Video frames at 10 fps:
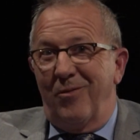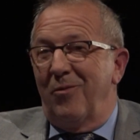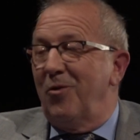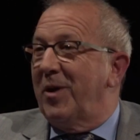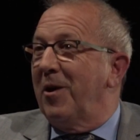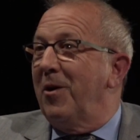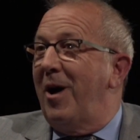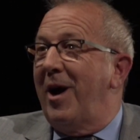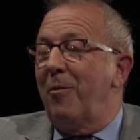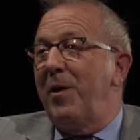You get on a
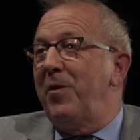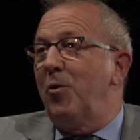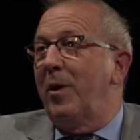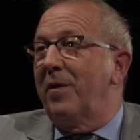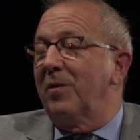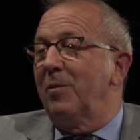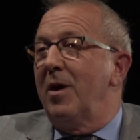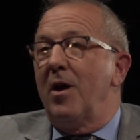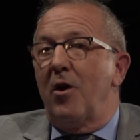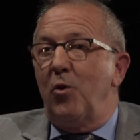highway in the U.S.
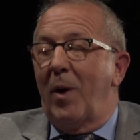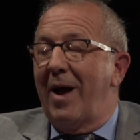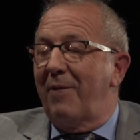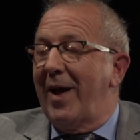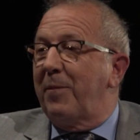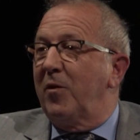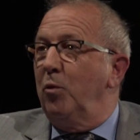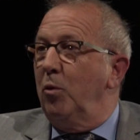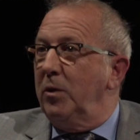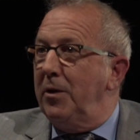You have
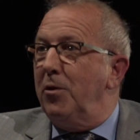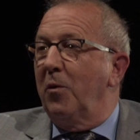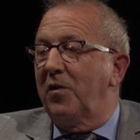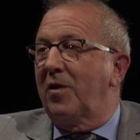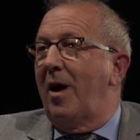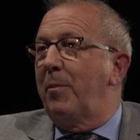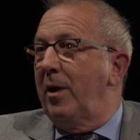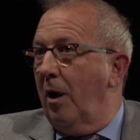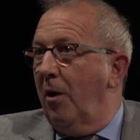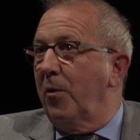absolutely no
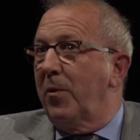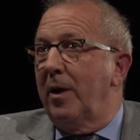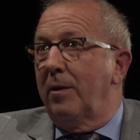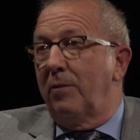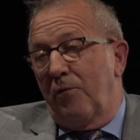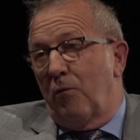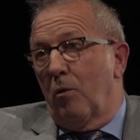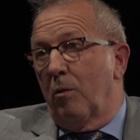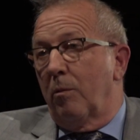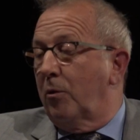stopping other than
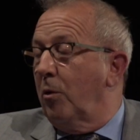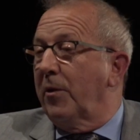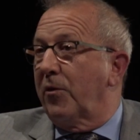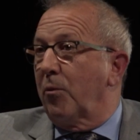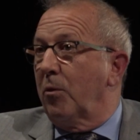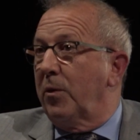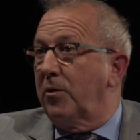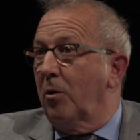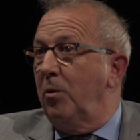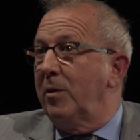for going through the
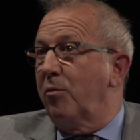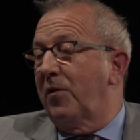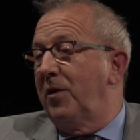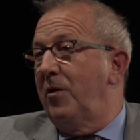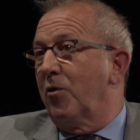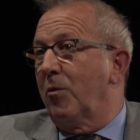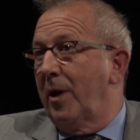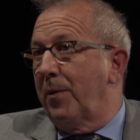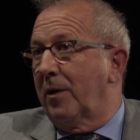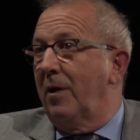tolling procedure
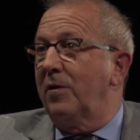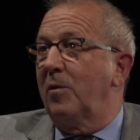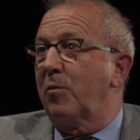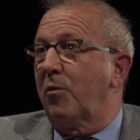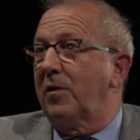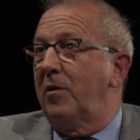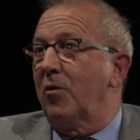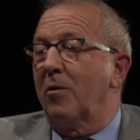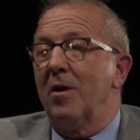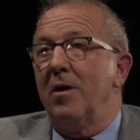and the customs
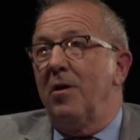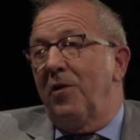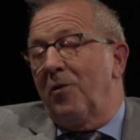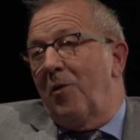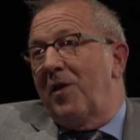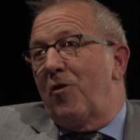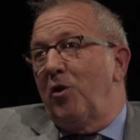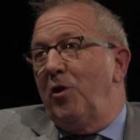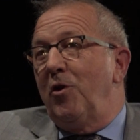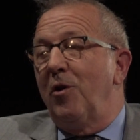procedure. So
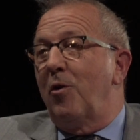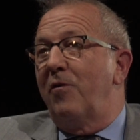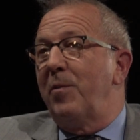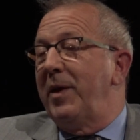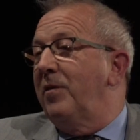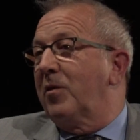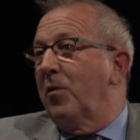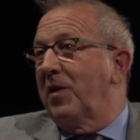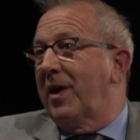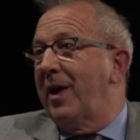essentially, you can go from the East
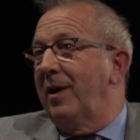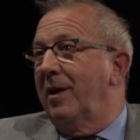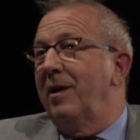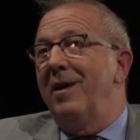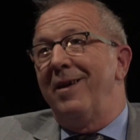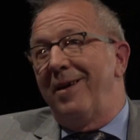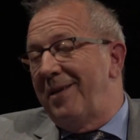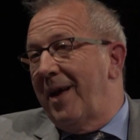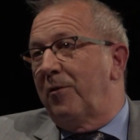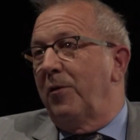Coast of Canada
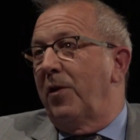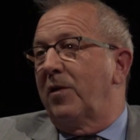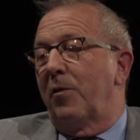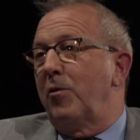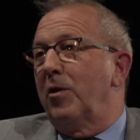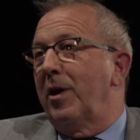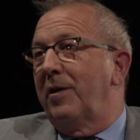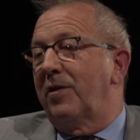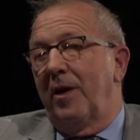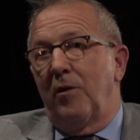down to the Southern
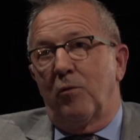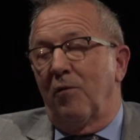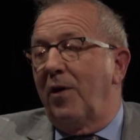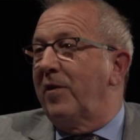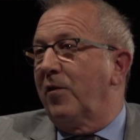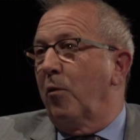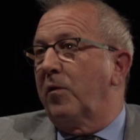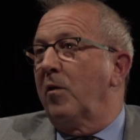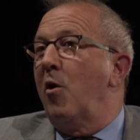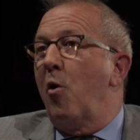United States or vice
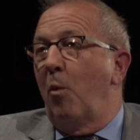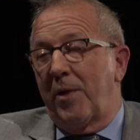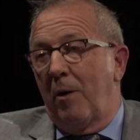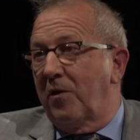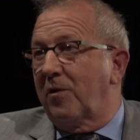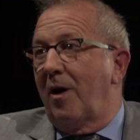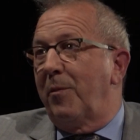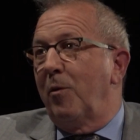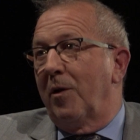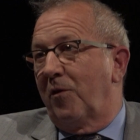versa without
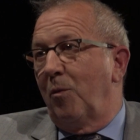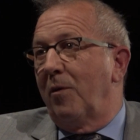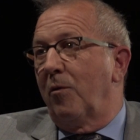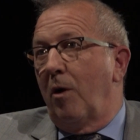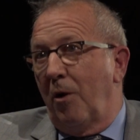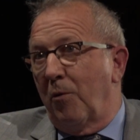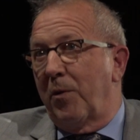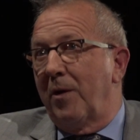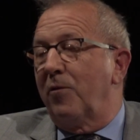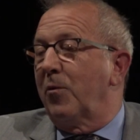stopping whatsoever other
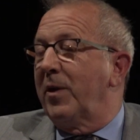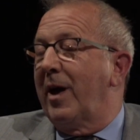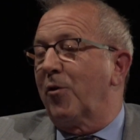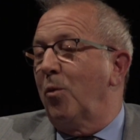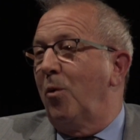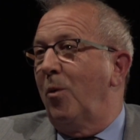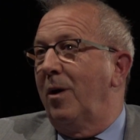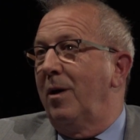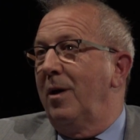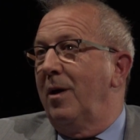than for the actual